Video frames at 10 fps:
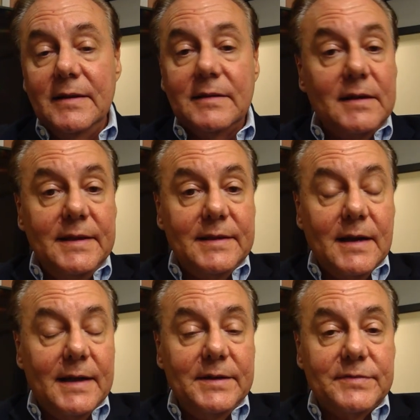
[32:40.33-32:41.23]
Clearly, they're
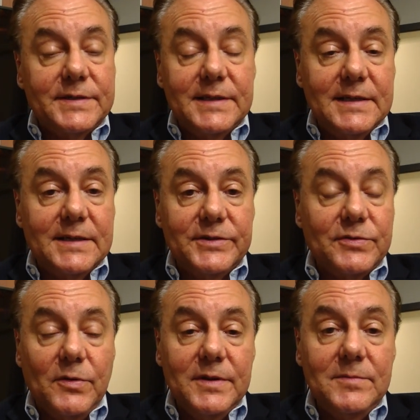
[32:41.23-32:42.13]
not interested in
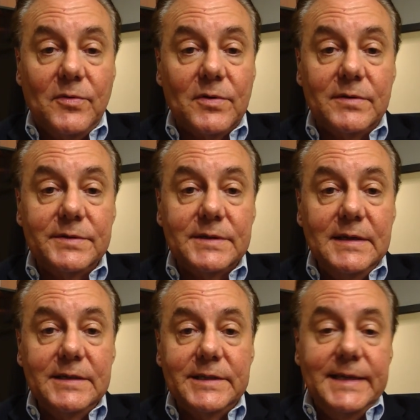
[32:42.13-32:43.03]
controlling borders.
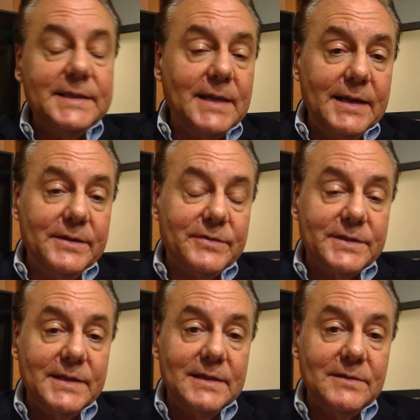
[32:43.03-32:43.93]
She's not
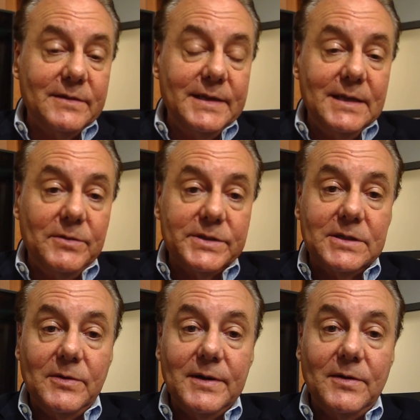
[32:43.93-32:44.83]
interested in looking at what's
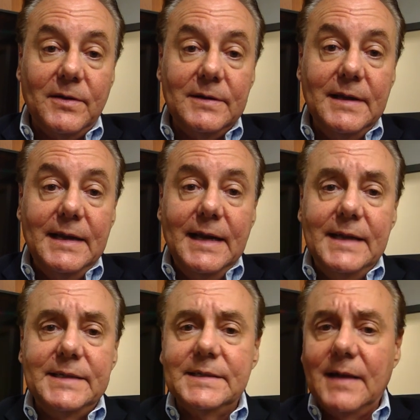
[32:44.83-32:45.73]
going on,
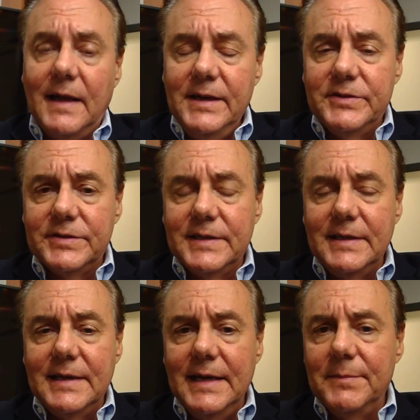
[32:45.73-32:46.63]
and she's not interested
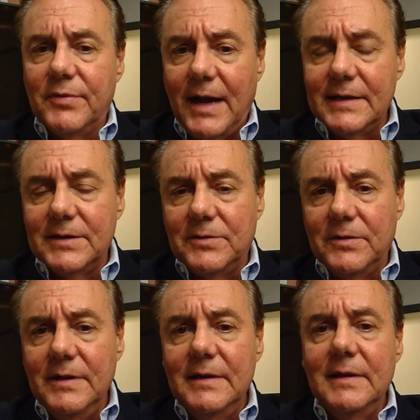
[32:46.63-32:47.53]
in any
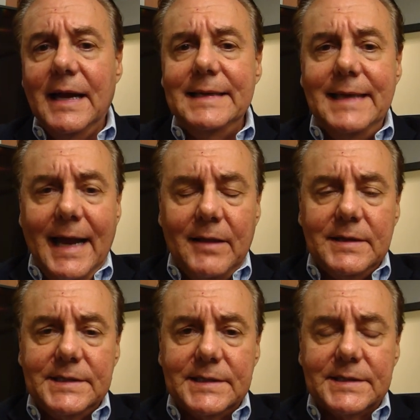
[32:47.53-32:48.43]
practical
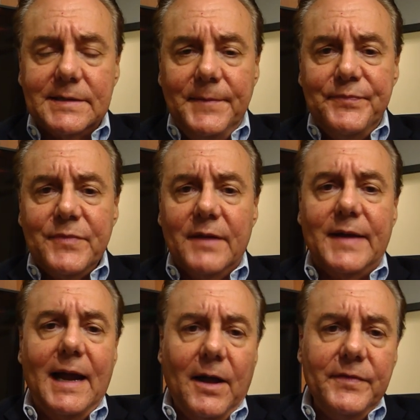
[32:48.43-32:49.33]
analysis of
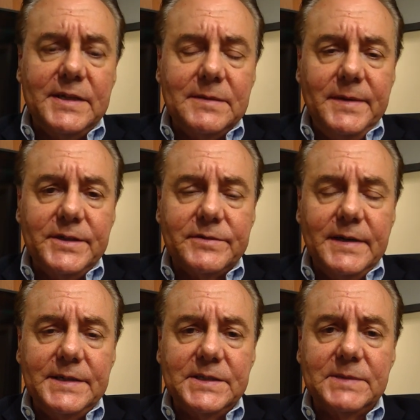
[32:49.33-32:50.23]
how this
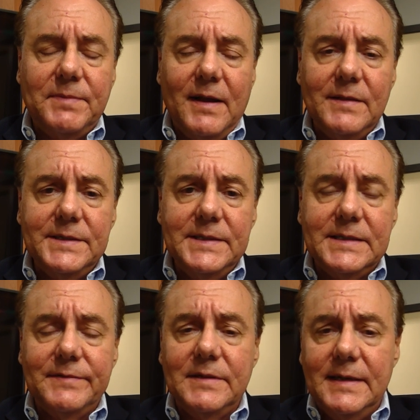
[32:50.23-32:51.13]
administration's policies
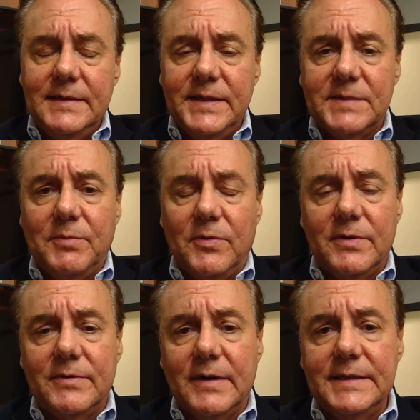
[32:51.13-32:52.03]
have led to this
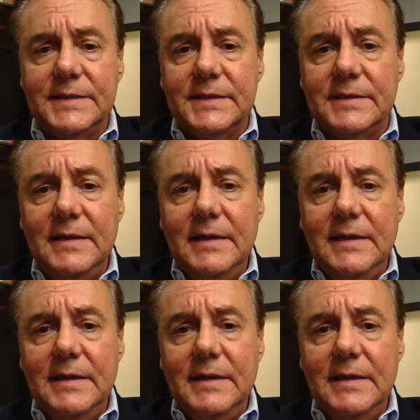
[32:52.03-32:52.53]
border crisis.